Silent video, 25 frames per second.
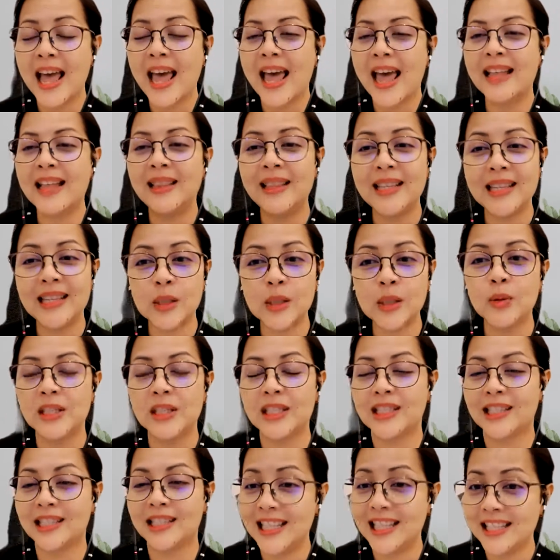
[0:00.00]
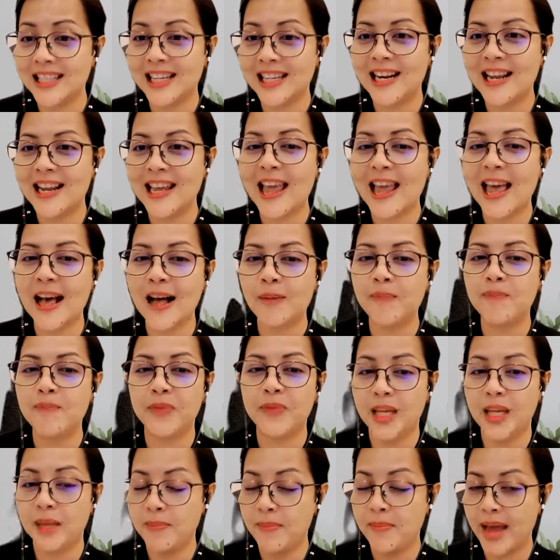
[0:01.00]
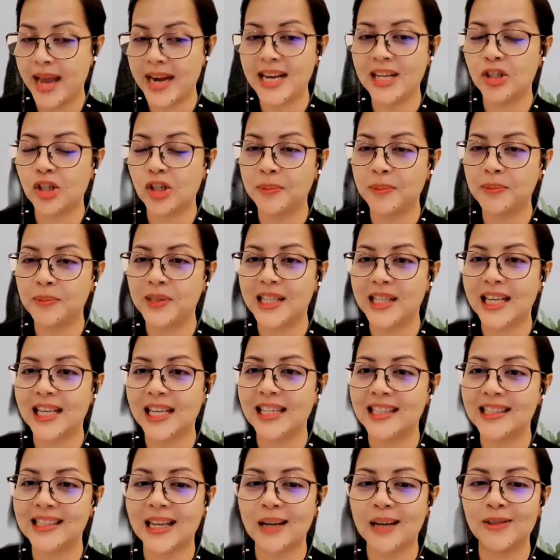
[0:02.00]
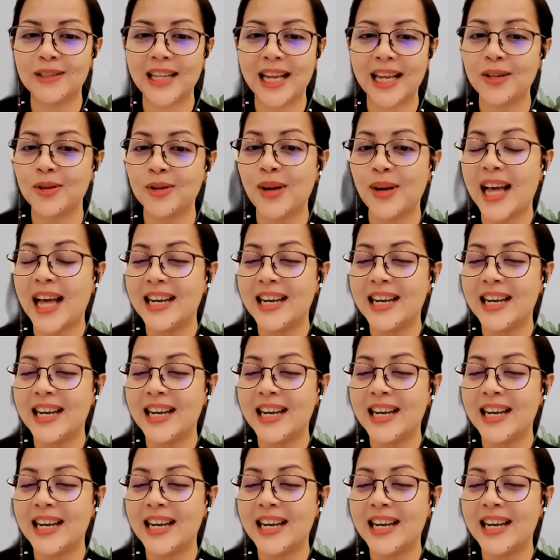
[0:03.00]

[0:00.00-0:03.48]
And this will certainly help the many job seekers out there to